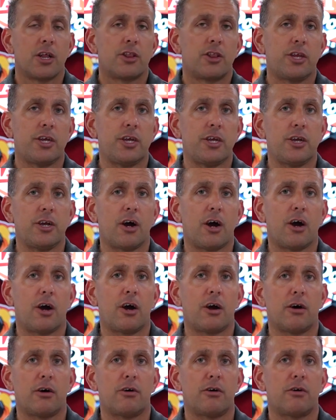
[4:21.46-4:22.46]
The
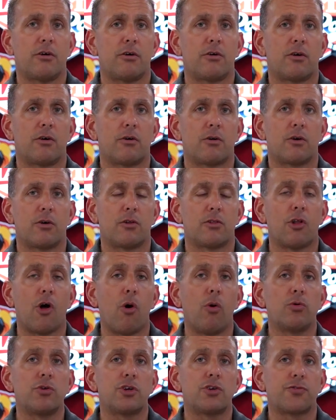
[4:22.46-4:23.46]
uh,
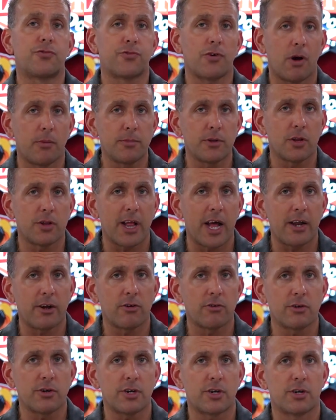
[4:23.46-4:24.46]
loans from the
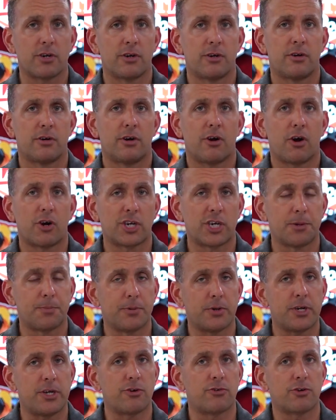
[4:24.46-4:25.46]
lenders are
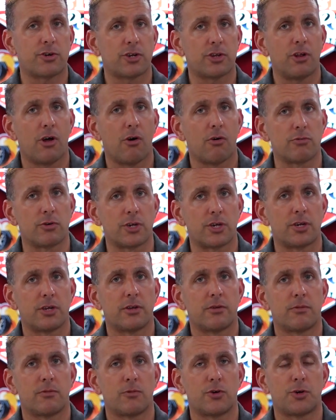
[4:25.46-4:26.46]
simple interest loans
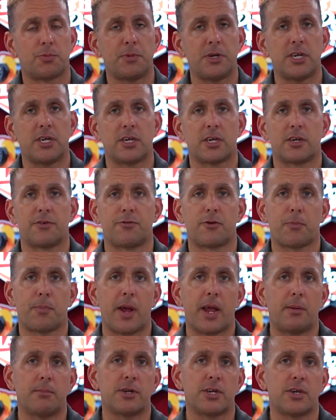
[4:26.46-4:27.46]
which means if your
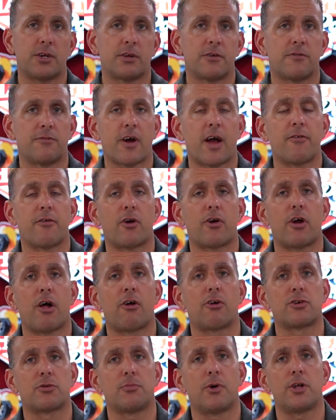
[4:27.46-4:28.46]
payment's
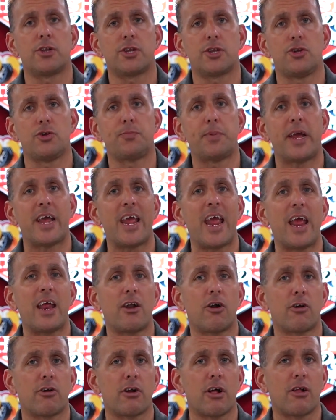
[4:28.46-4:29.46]
$500 a month and you pay
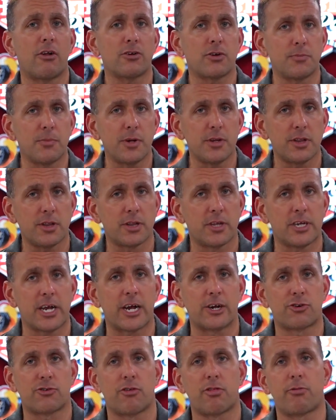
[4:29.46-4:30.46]
$800 a month, the
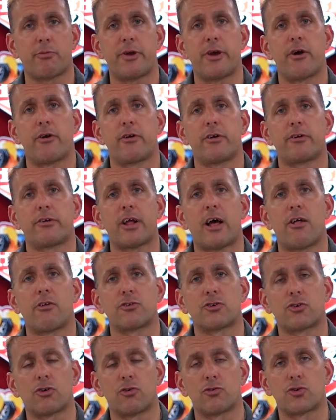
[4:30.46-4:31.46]
extra $300
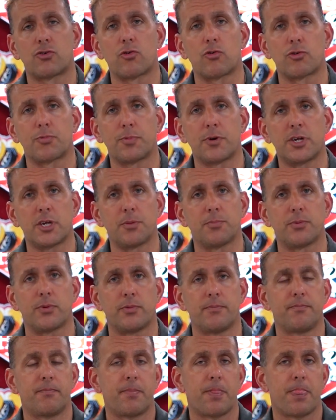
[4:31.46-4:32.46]
goes towards principal.